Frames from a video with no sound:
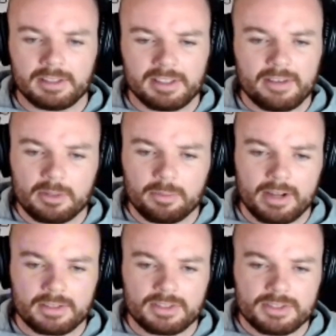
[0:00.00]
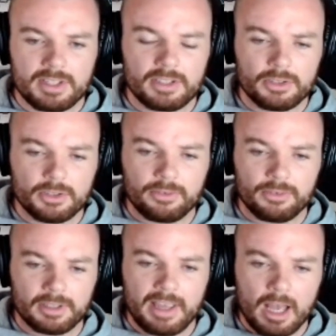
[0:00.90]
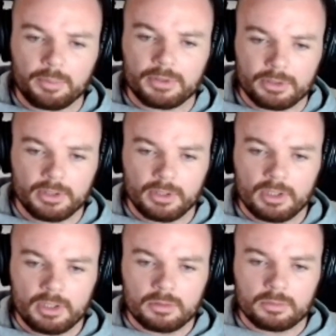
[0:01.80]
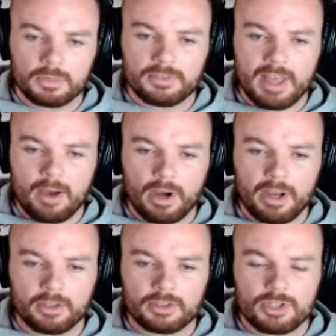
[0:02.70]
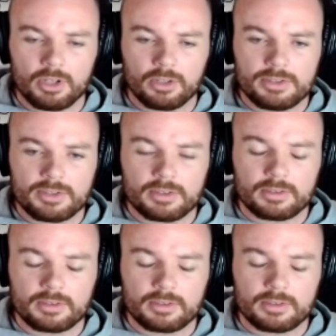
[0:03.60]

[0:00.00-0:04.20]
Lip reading: Do you have any practices that you do that really help you with that weight on your shoulders?